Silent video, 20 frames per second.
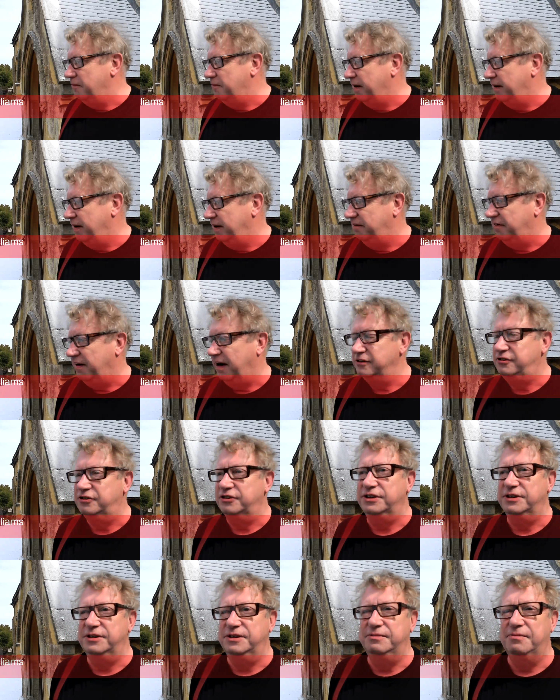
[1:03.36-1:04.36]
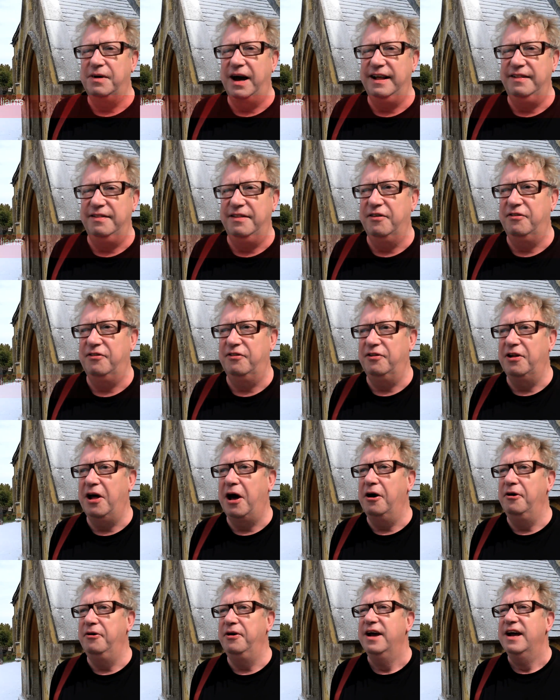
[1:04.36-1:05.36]
manufactured and made this
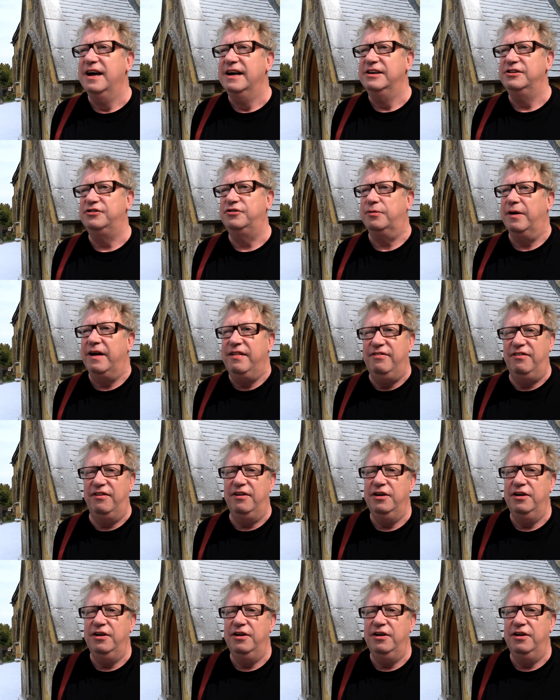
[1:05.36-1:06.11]
snow 20